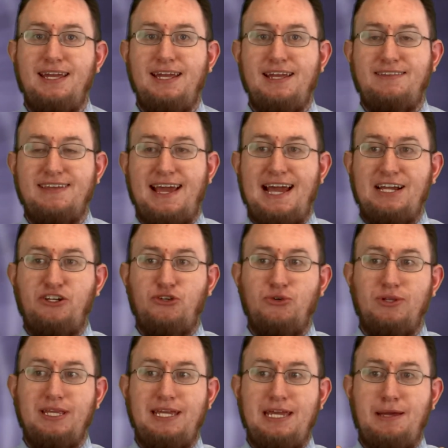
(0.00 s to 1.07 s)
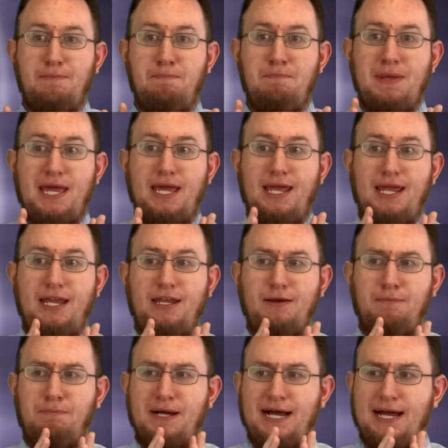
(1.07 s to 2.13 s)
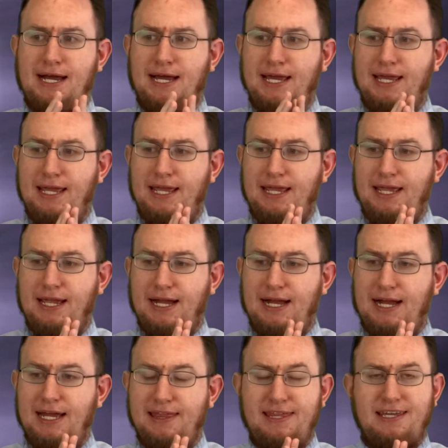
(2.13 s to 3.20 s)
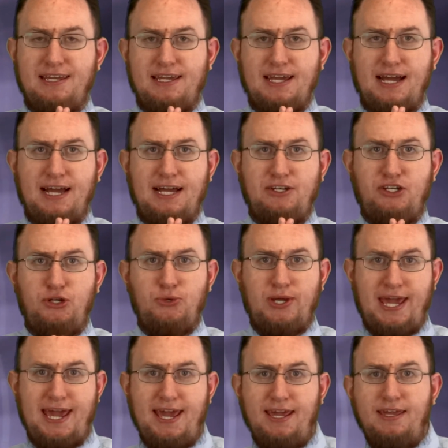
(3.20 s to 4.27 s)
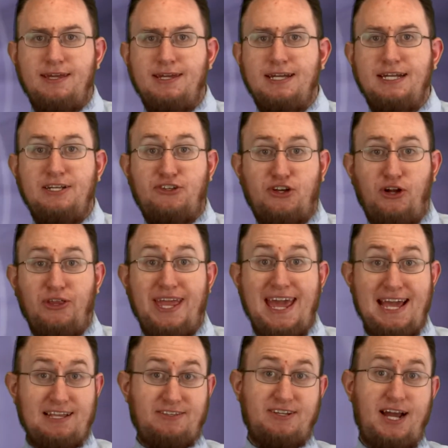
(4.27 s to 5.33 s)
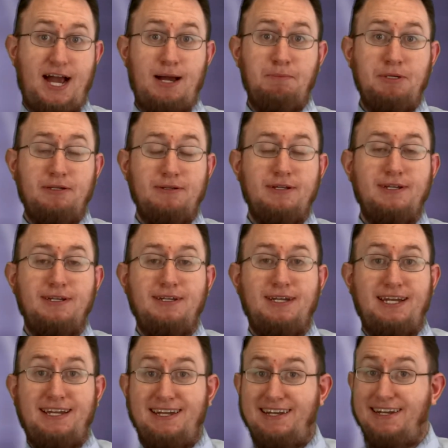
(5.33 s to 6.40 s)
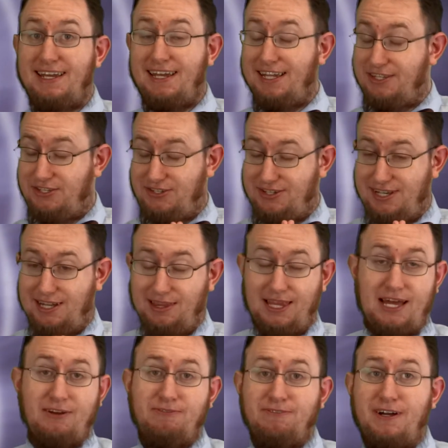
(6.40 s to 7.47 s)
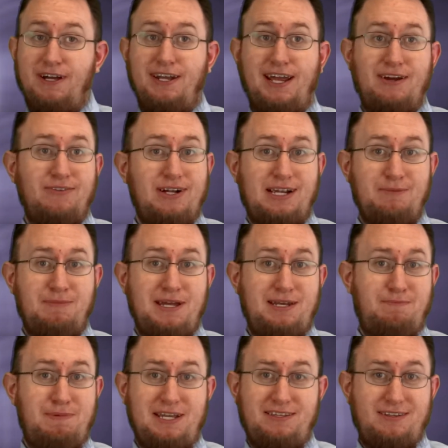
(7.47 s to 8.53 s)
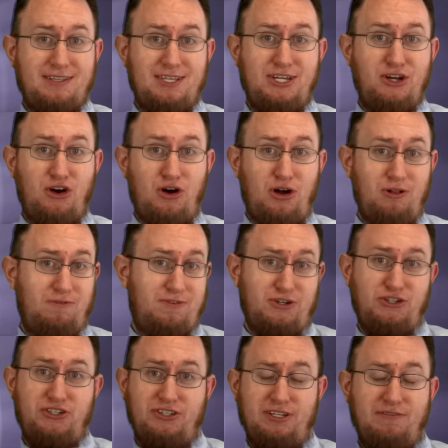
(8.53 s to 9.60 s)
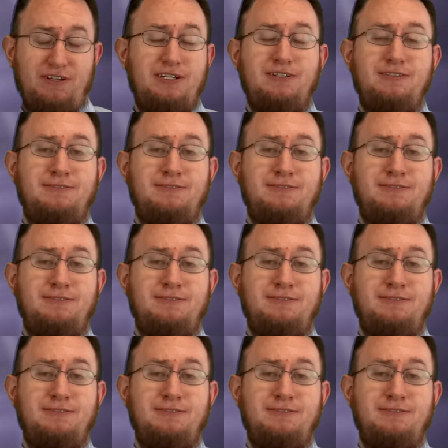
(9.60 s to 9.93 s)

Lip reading: It's actually made by, I think, 2K. It's called XCOM, and it's a lot of fun. I recommend basically all versions of it.